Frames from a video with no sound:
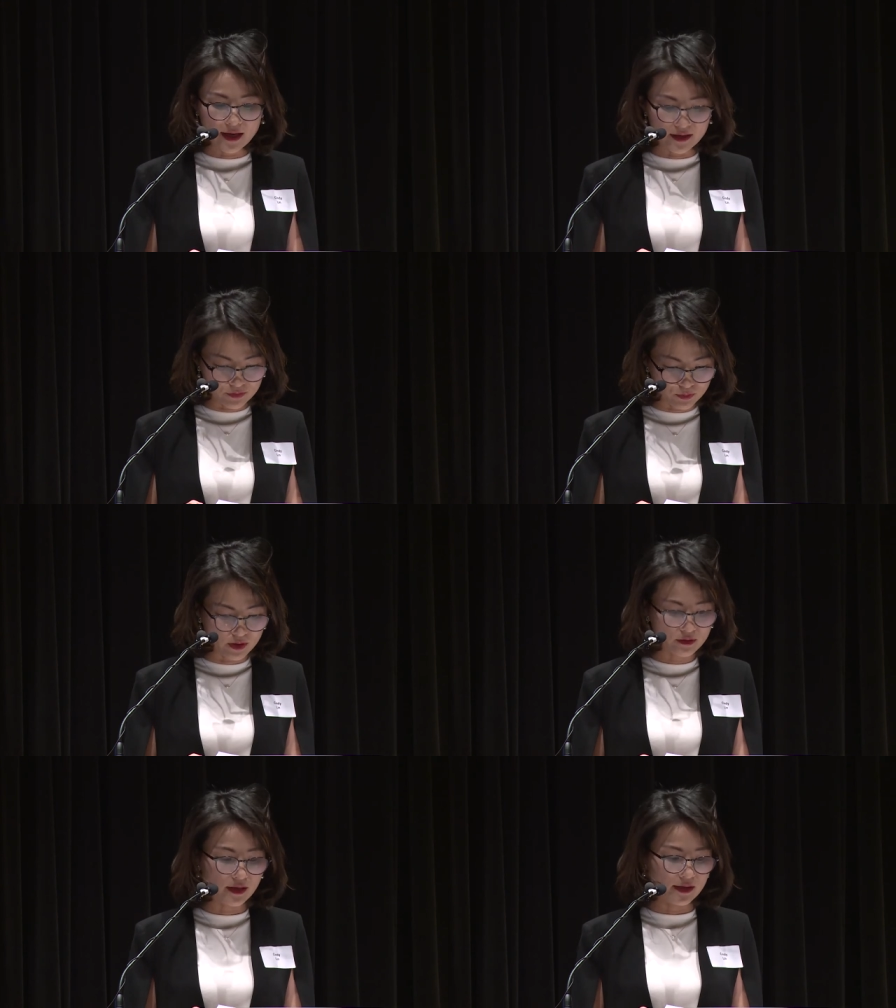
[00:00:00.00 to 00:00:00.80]
as
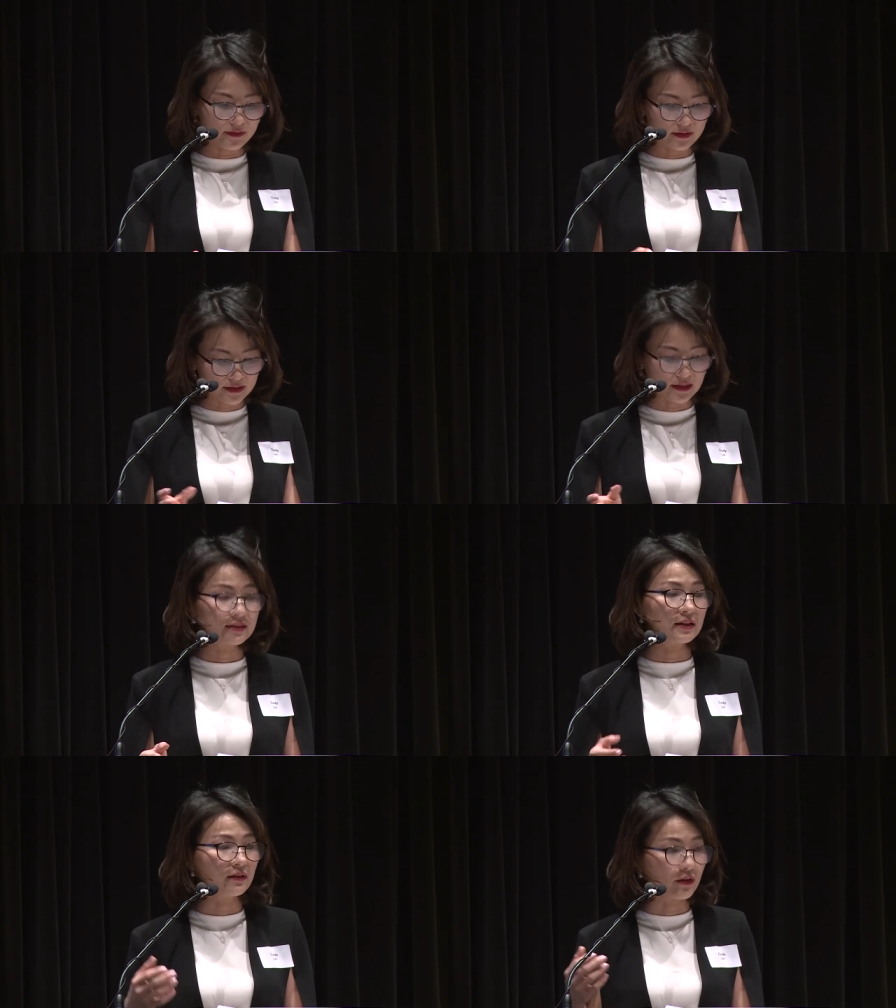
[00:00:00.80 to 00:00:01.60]
well as
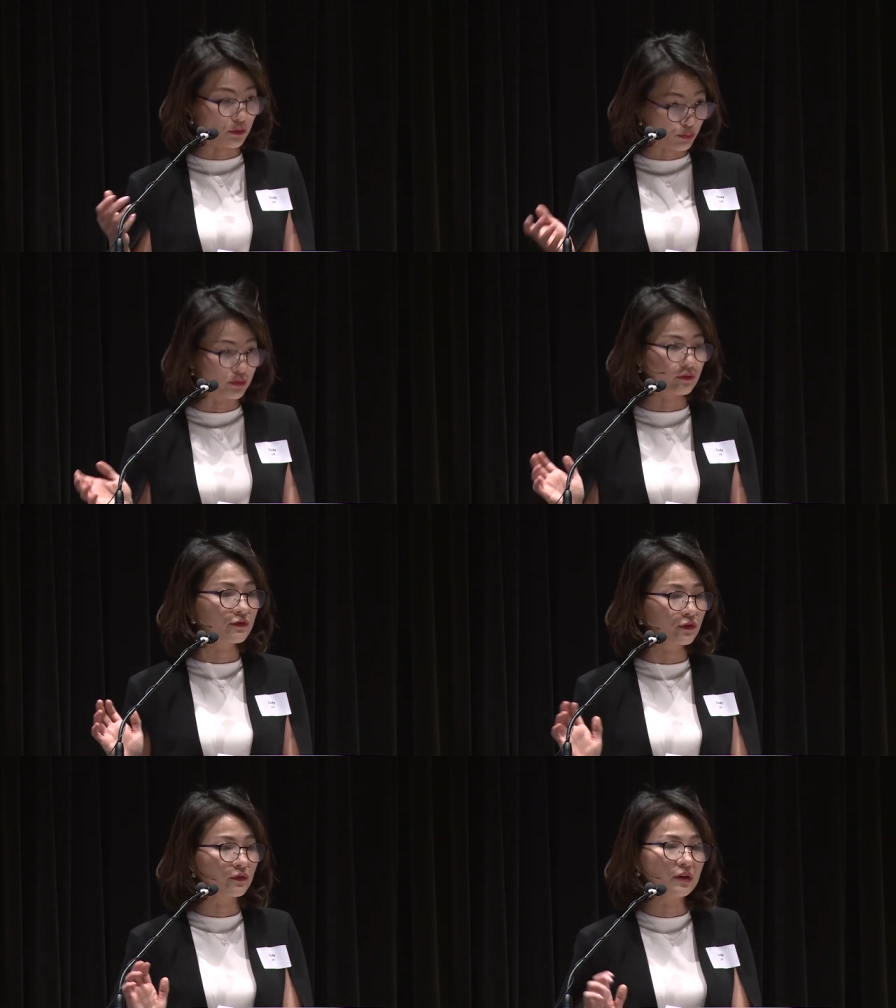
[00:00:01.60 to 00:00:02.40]
assessing their
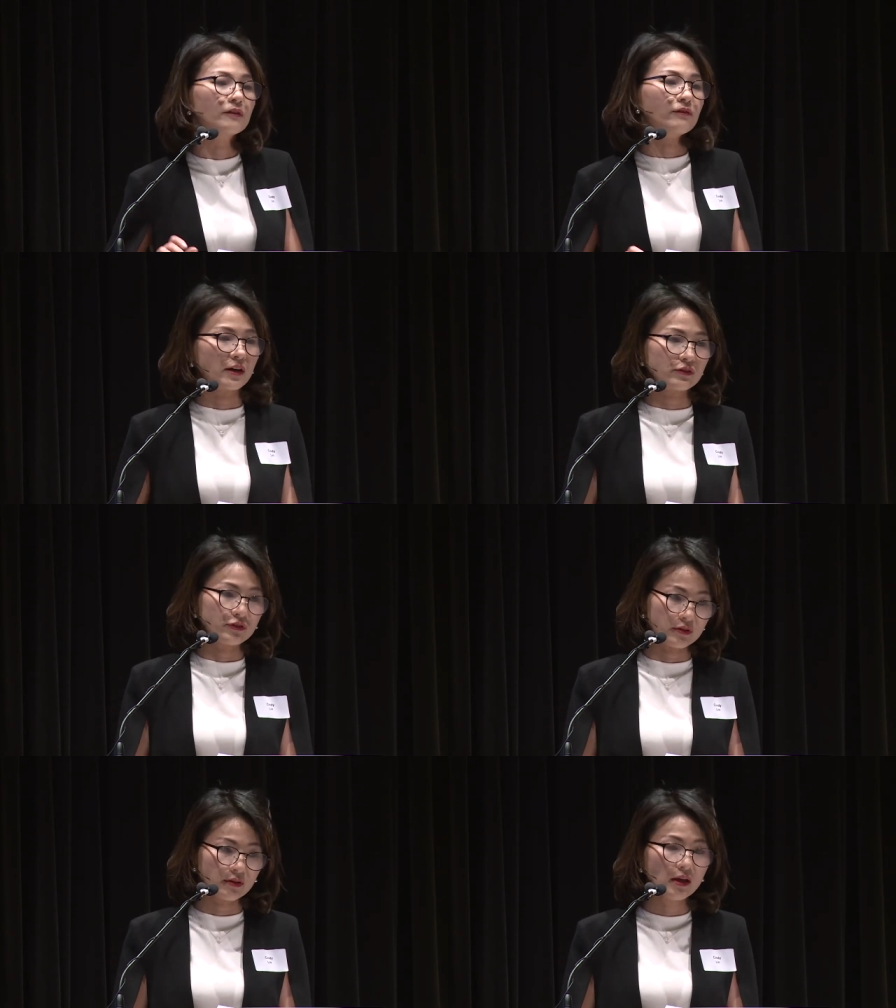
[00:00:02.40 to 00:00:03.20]
peripheral nerve
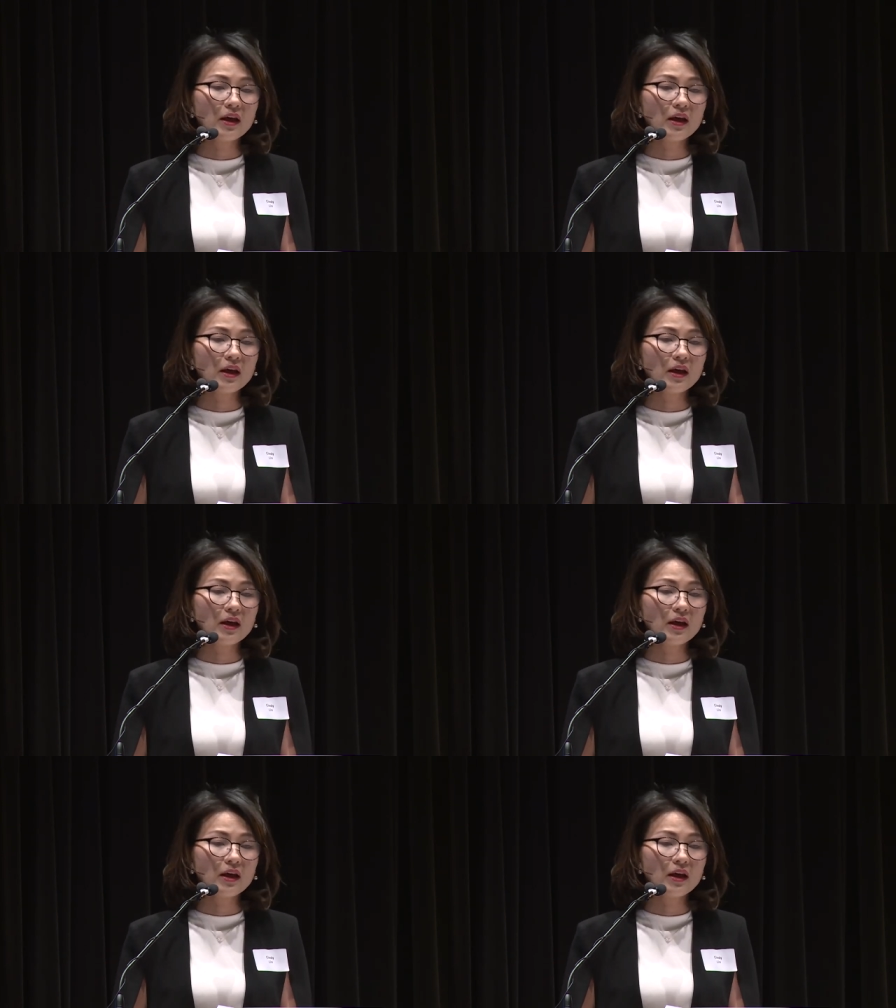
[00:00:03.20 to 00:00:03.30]
function.